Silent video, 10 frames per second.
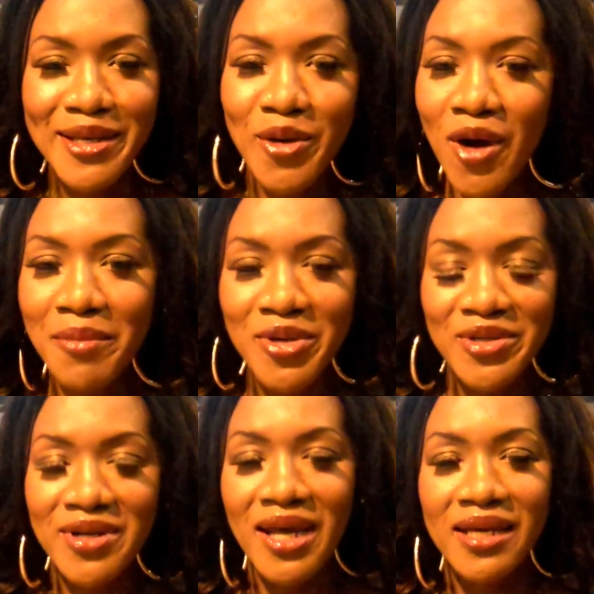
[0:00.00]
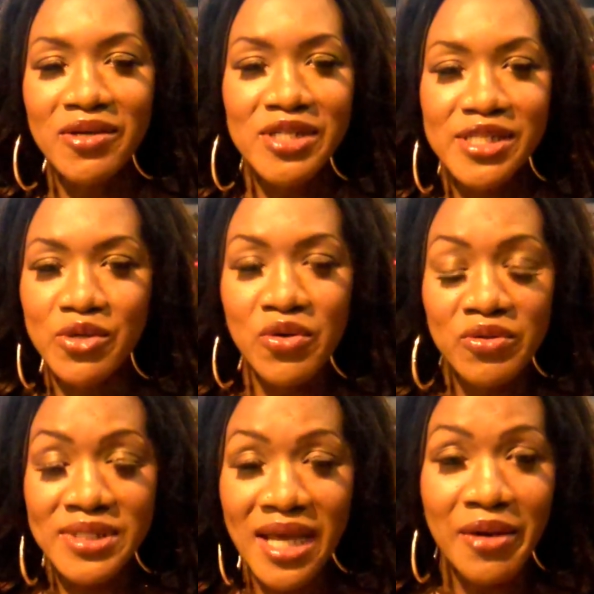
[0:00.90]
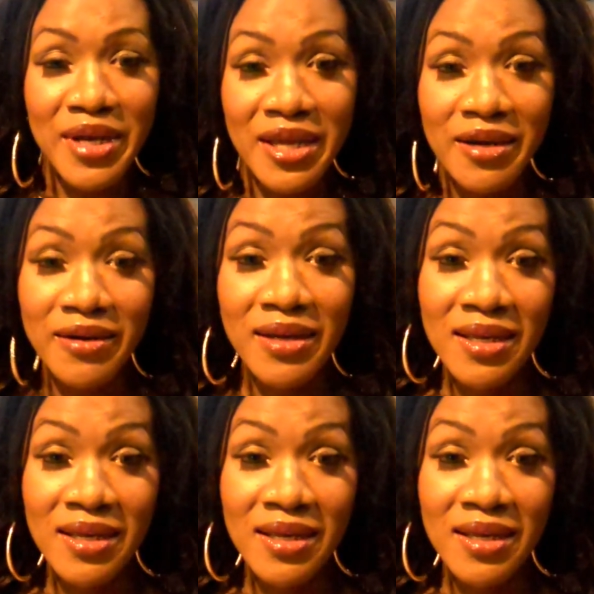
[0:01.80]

Normal, I go to school down there.